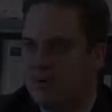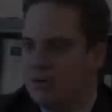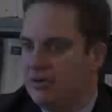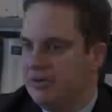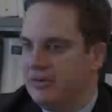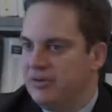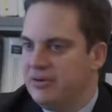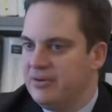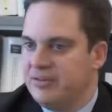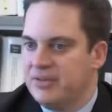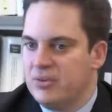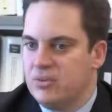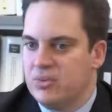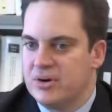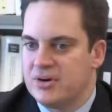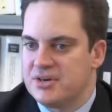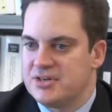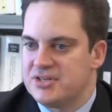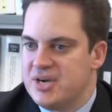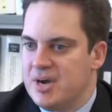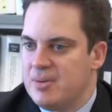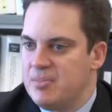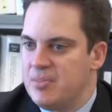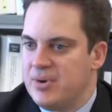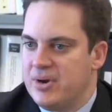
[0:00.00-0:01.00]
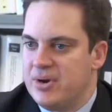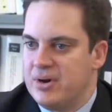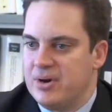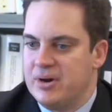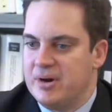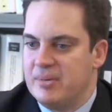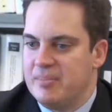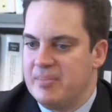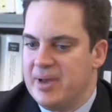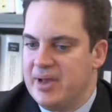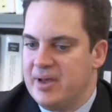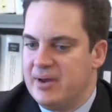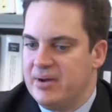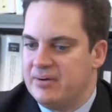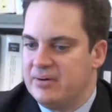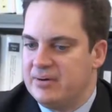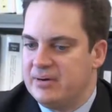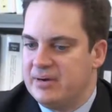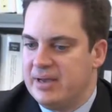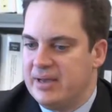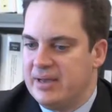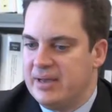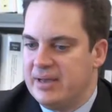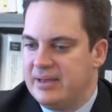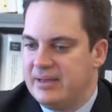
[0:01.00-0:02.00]
Earlier in the workshop, we heard about,
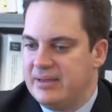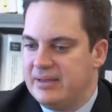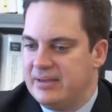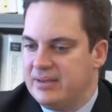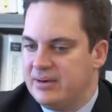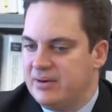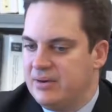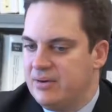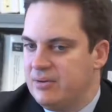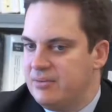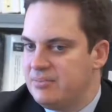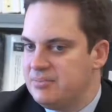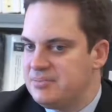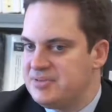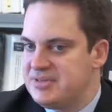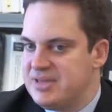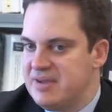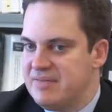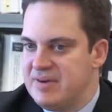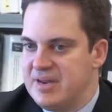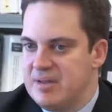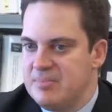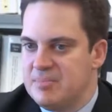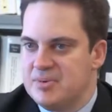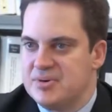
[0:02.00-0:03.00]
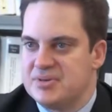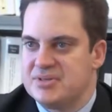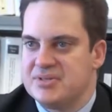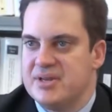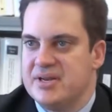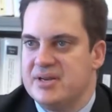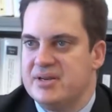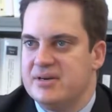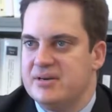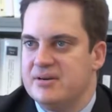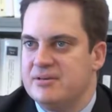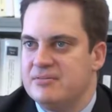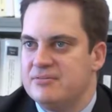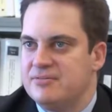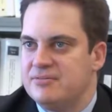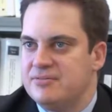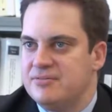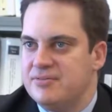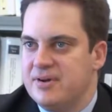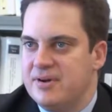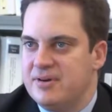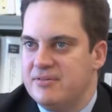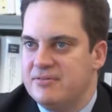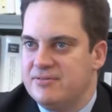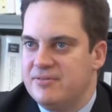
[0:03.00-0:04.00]
you know, 70%
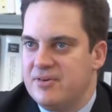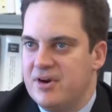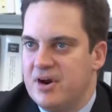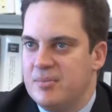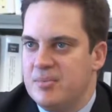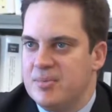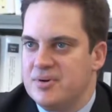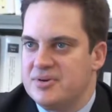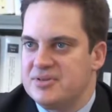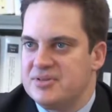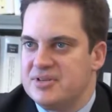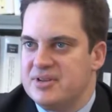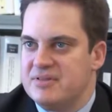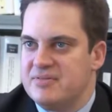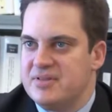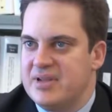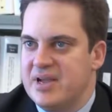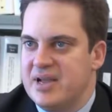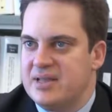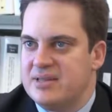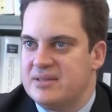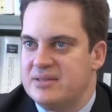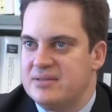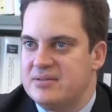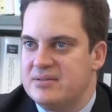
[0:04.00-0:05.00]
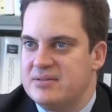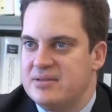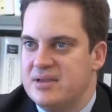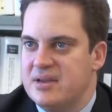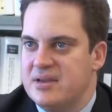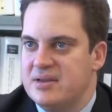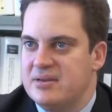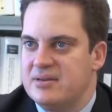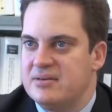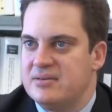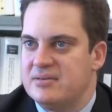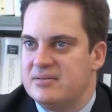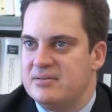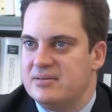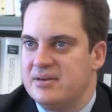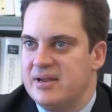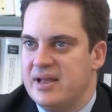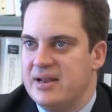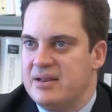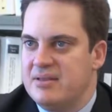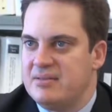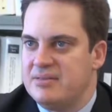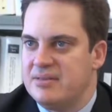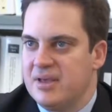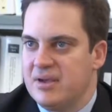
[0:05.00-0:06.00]
of farmers have not done
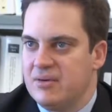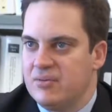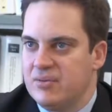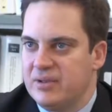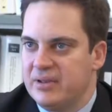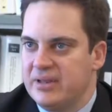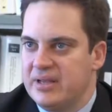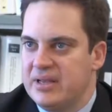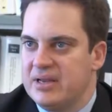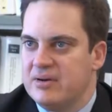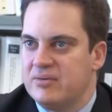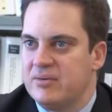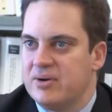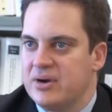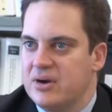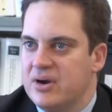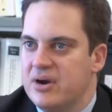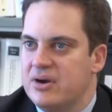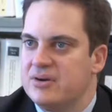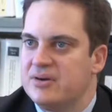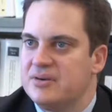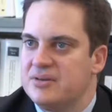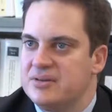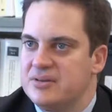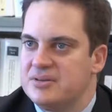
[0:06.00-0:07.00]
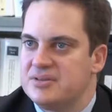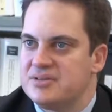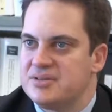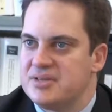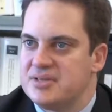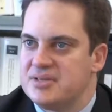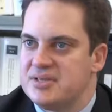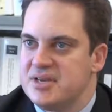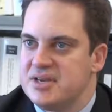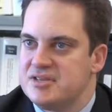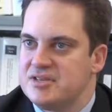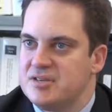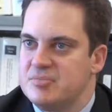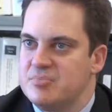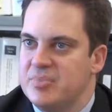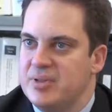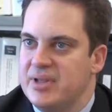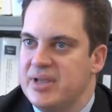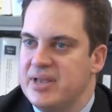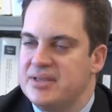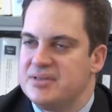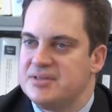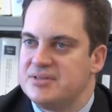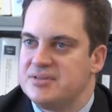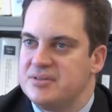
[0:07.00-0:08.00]
anything really in regard to their succession
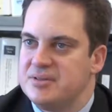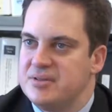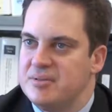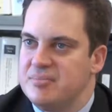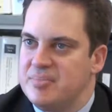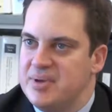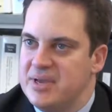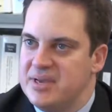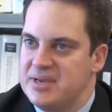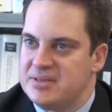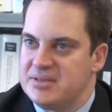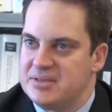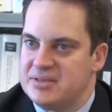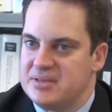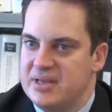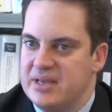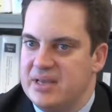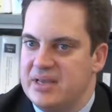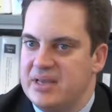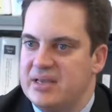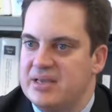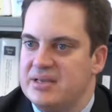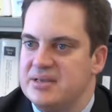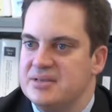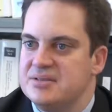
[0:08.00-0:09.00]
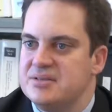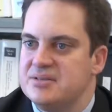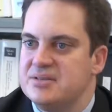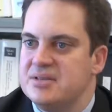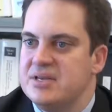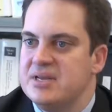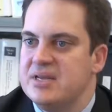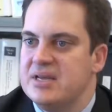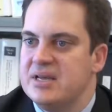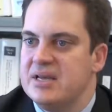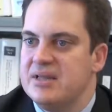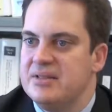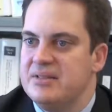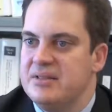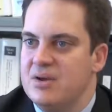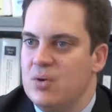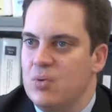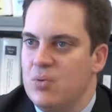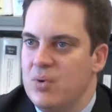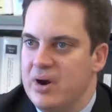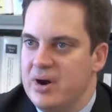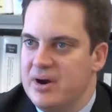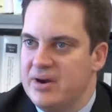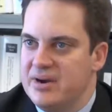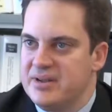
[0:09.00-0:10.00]
plans. So the biggest thing is the
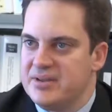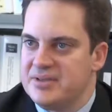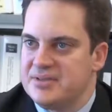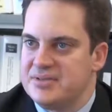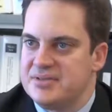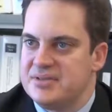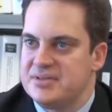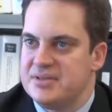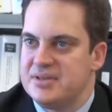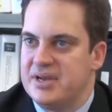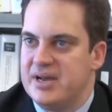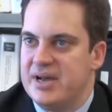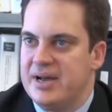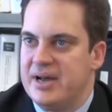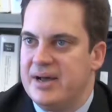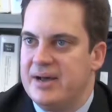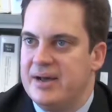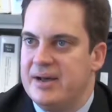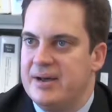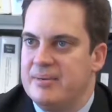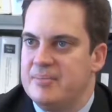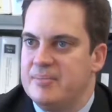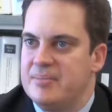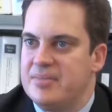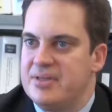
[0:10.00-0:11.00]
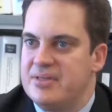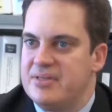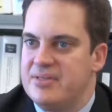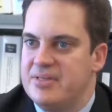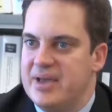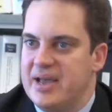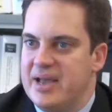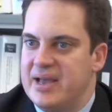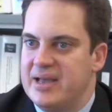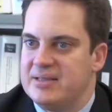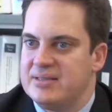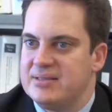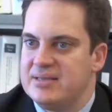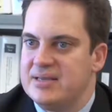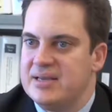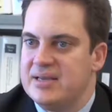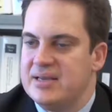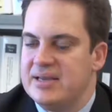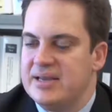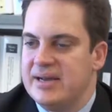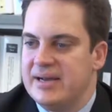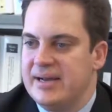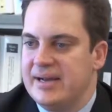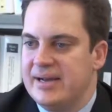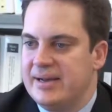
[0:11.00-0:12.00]
awareness that,
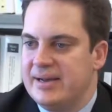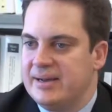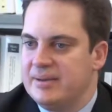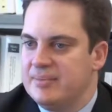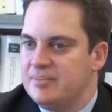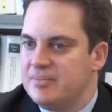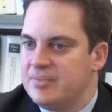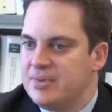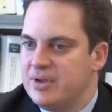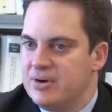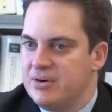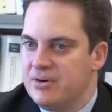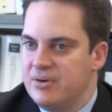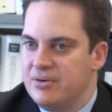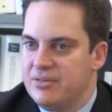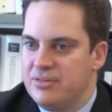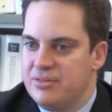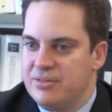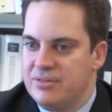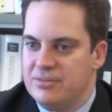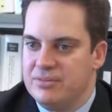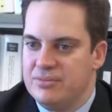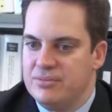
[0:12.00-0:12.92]
you know,